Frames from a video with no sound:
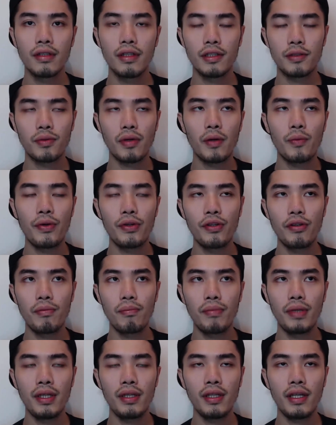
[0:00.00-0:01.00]
That's why when you
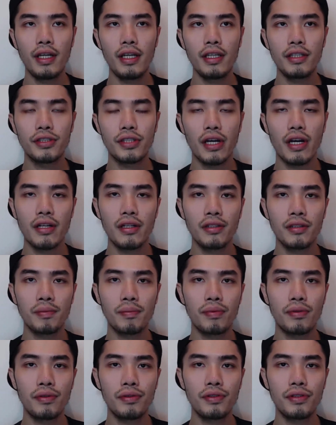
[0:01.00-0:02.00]
meet a Chinese
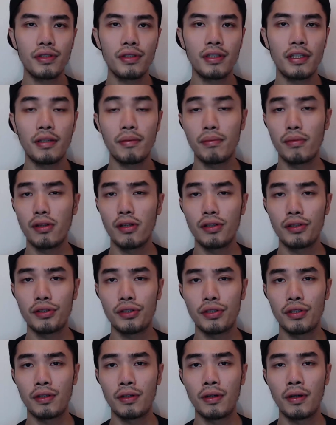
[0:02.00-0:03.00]
person in
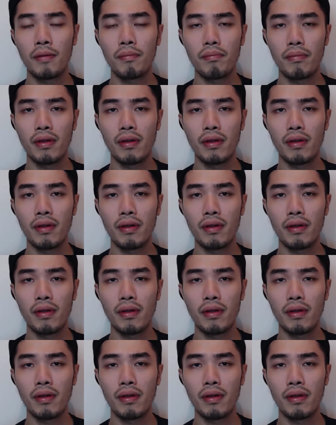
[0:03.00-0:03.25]
Malaysia,